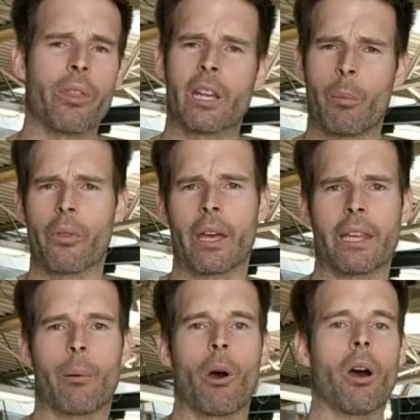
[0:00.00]
one thing about that
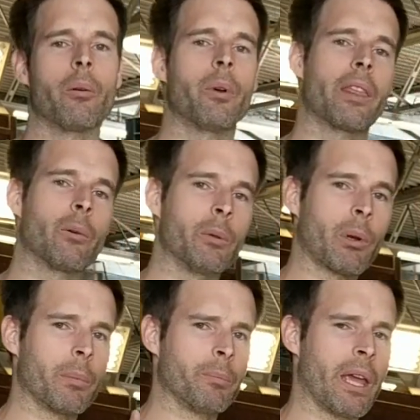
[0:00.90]
Yamaha, I think we'd
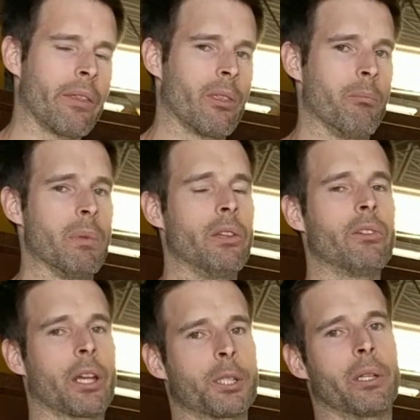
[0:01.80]
probably paint the
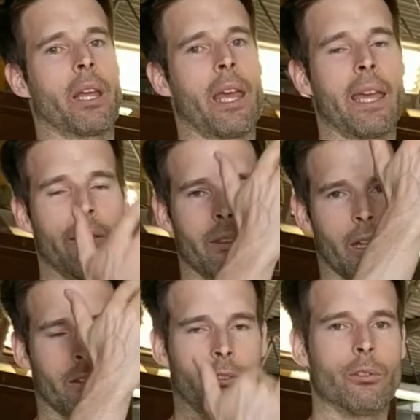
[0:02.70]
midsection. I hate
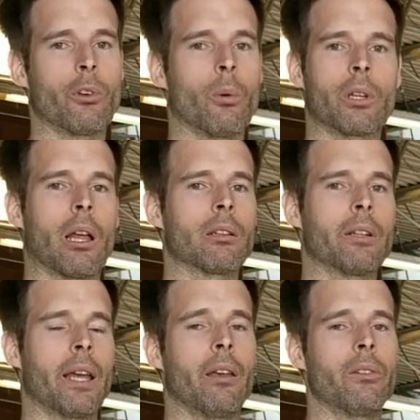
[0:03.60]
that two-tone color
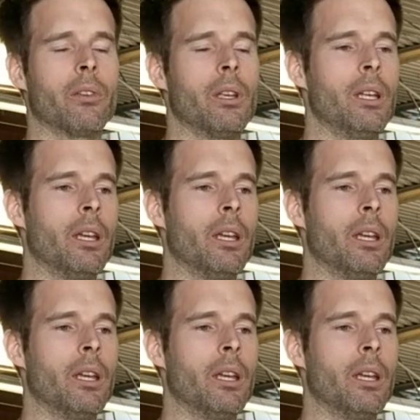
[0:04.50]
it has.